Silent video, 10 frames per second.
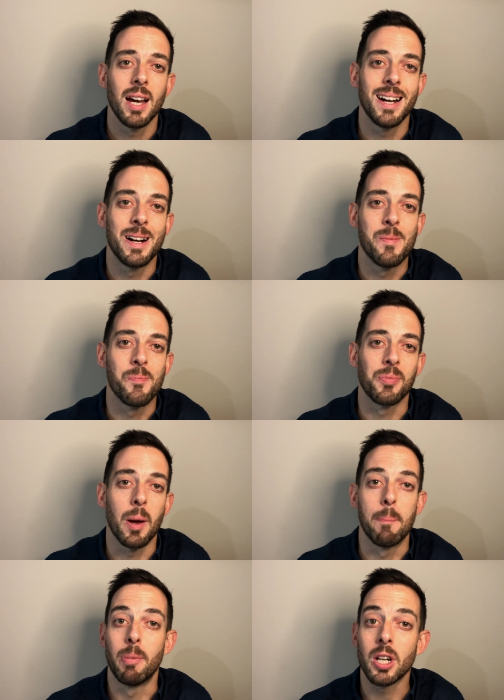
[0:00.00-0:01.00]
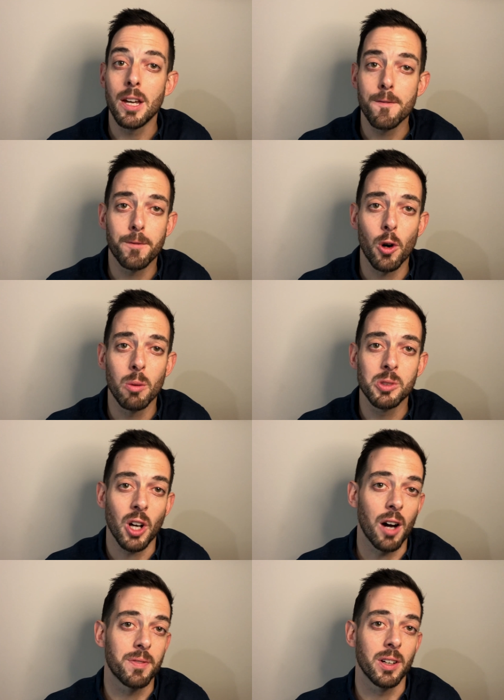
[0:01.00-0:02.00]
a booking form
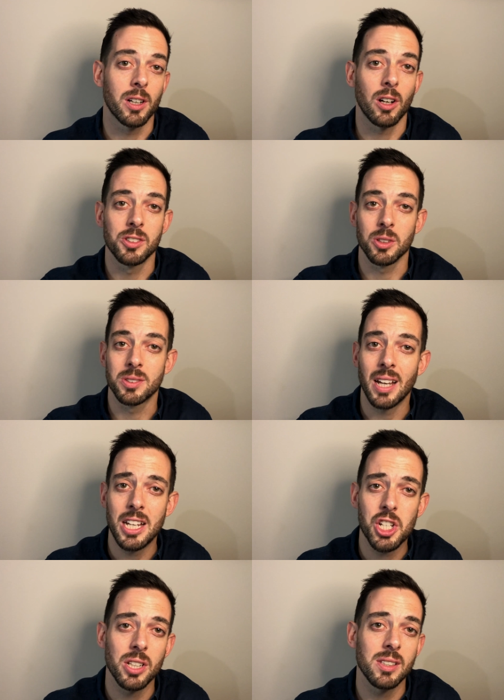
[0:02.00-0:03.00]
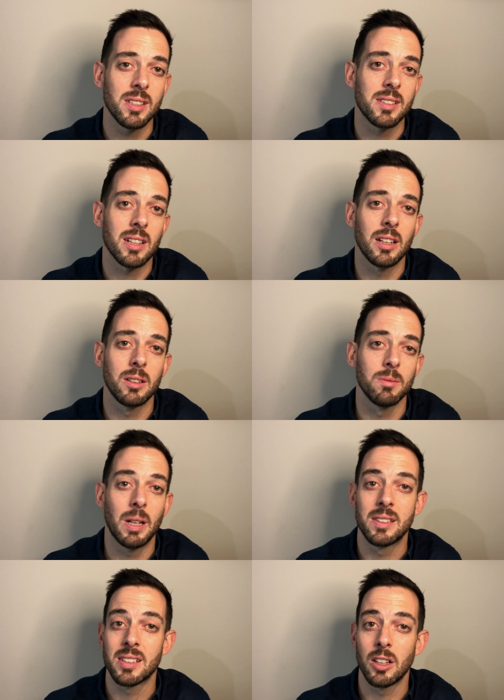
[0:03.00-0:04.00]
to offer consultations and
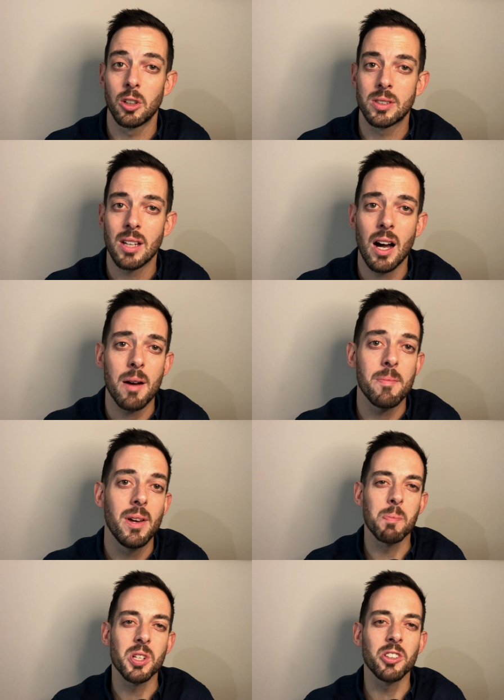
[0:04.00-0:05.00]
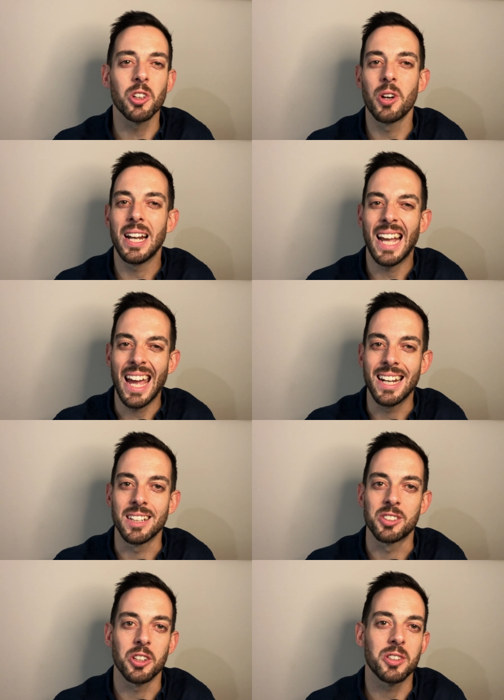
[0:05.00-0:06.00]
sell your time. Options are really
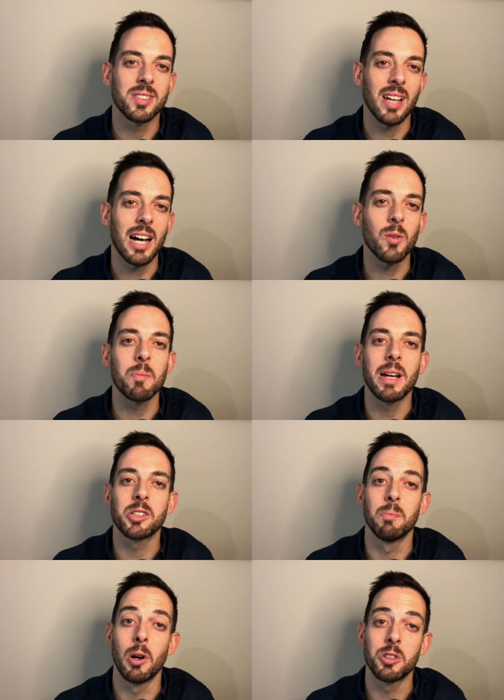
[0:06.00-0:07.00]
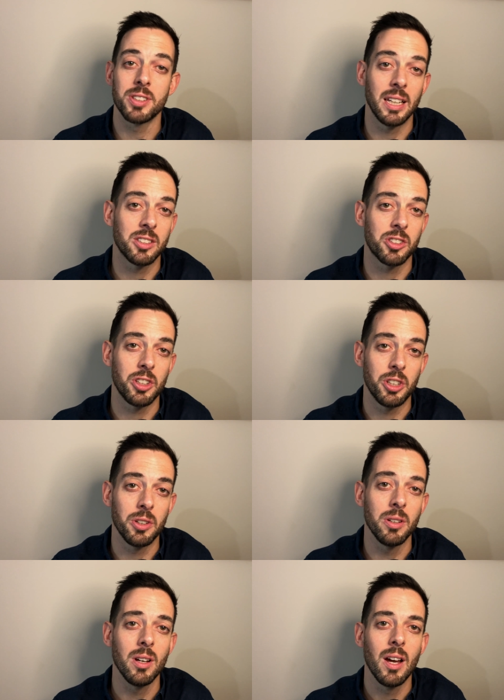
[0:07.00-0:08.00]
endless, so decide what makes most sense to
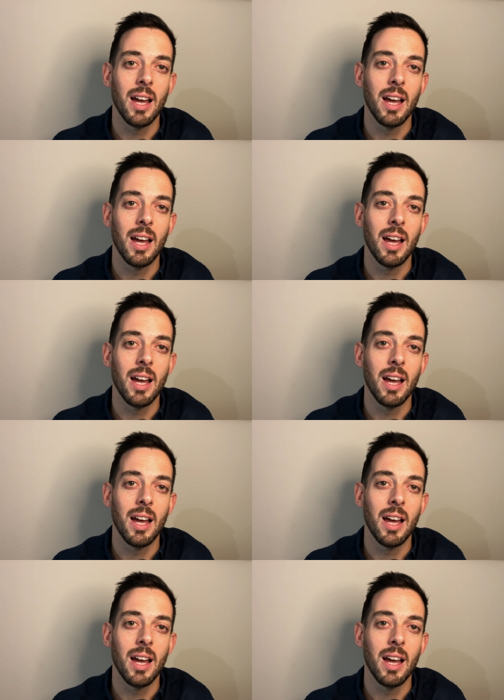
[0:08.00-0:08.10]
you.